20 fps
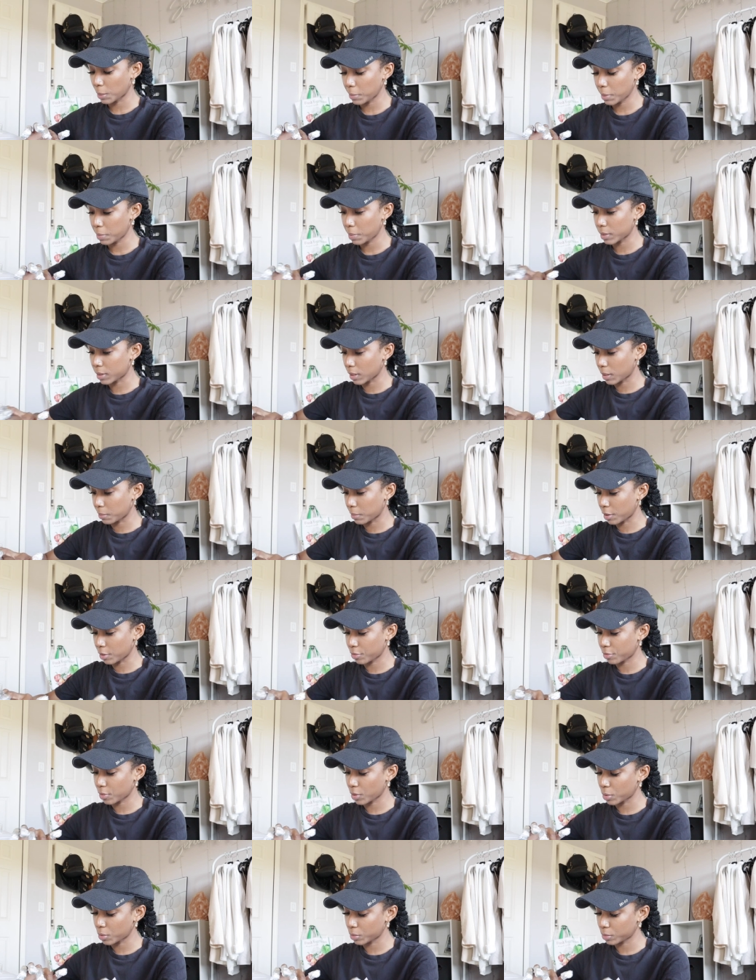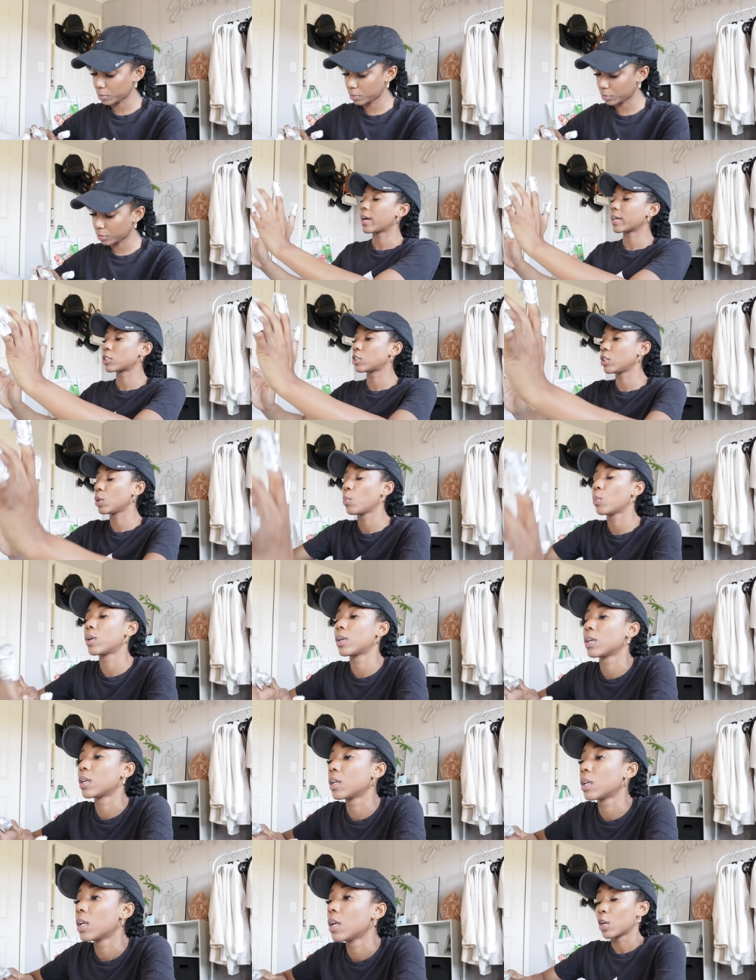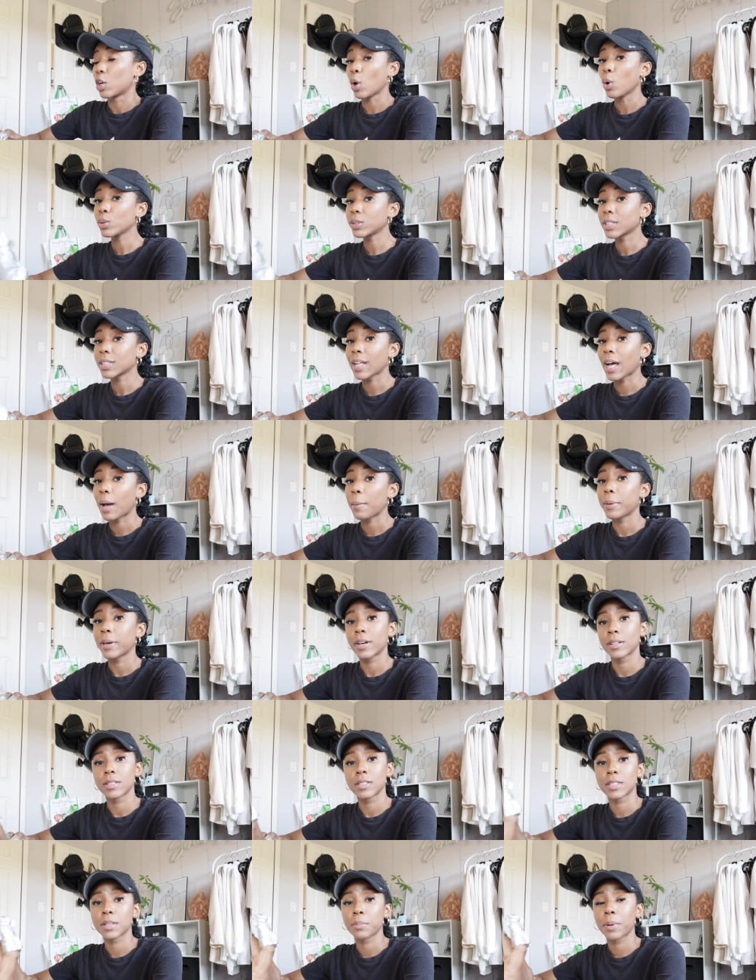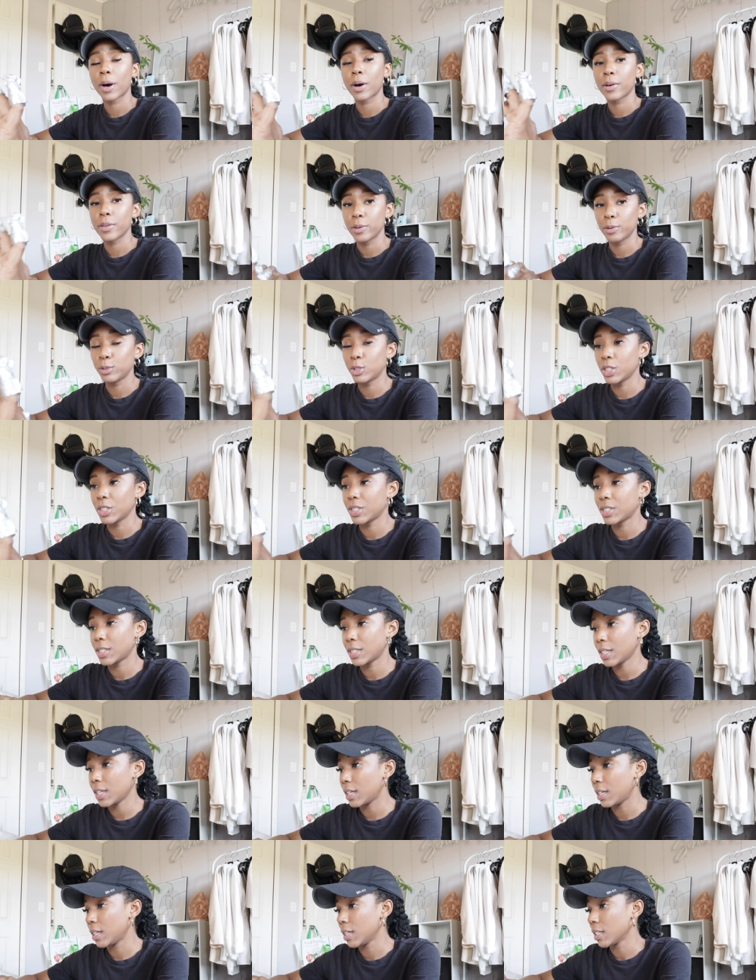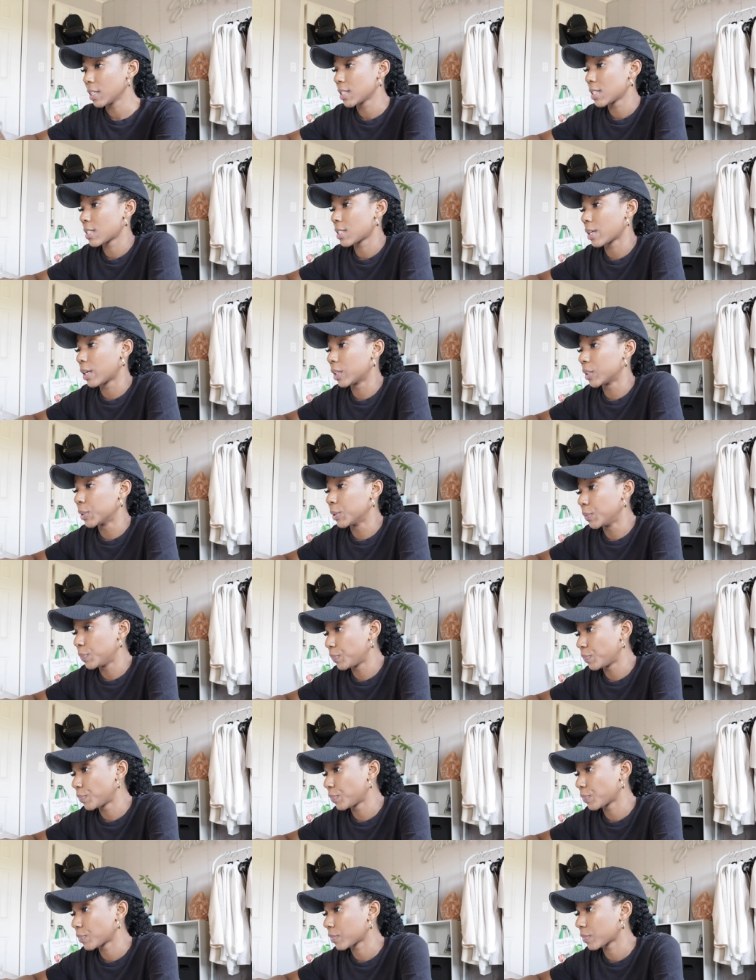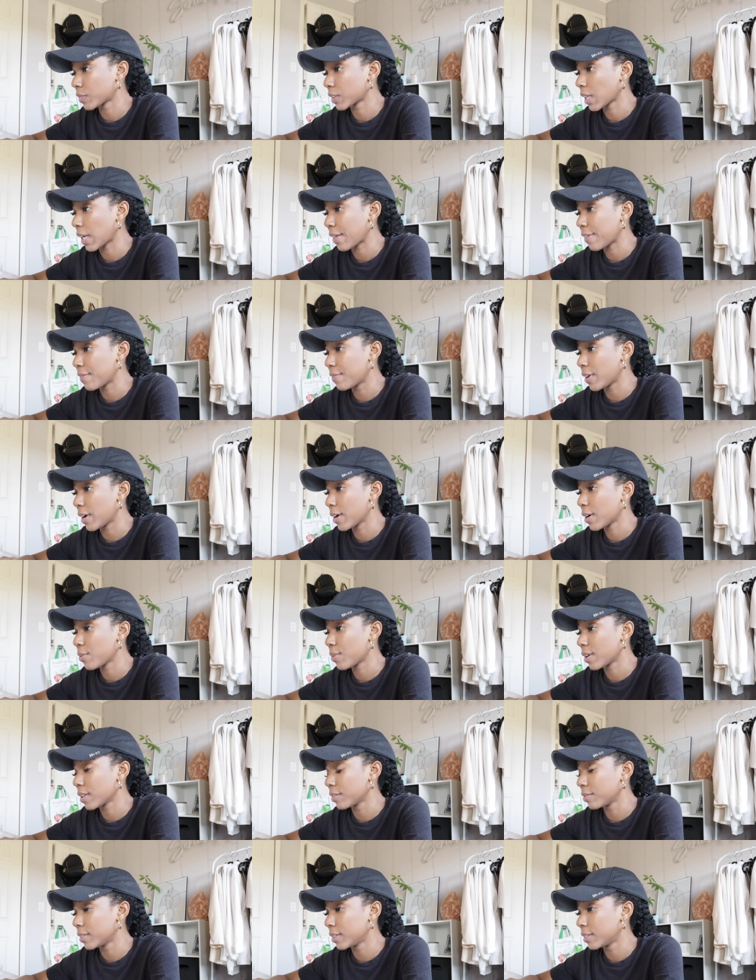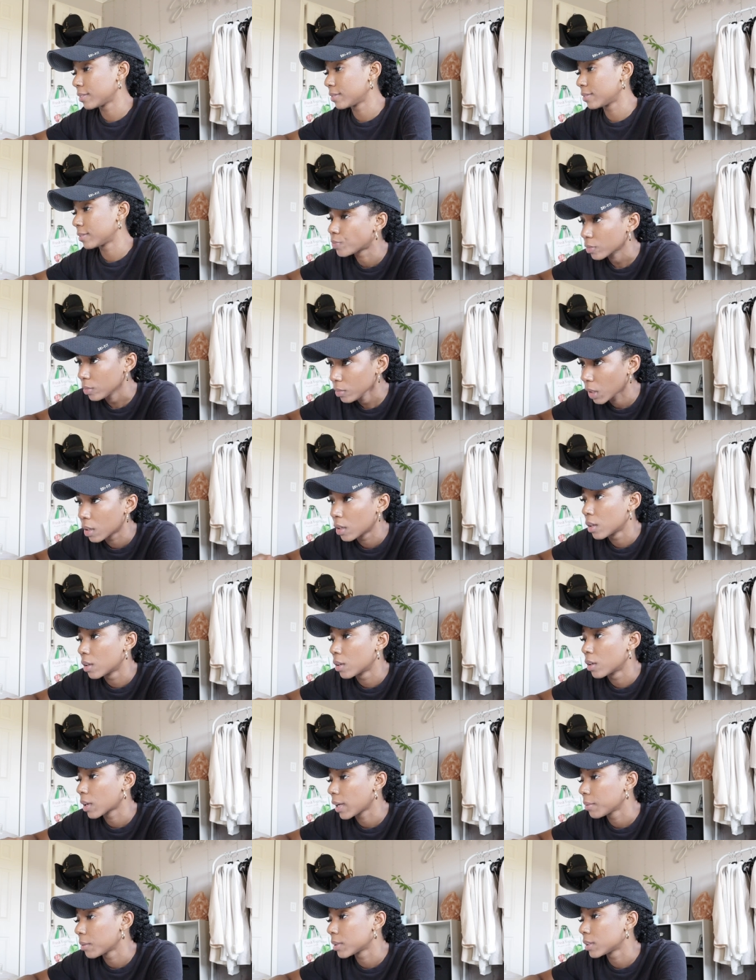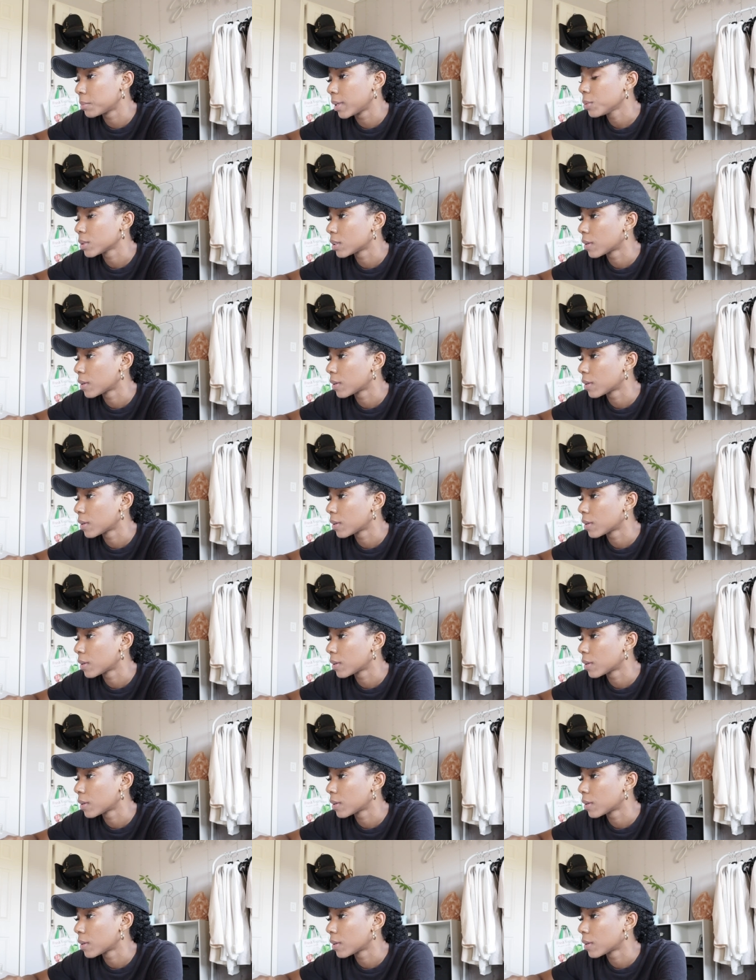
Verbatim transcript: let me put that in my phone. I actually wanna go to that because it's about UGC, so very relevant.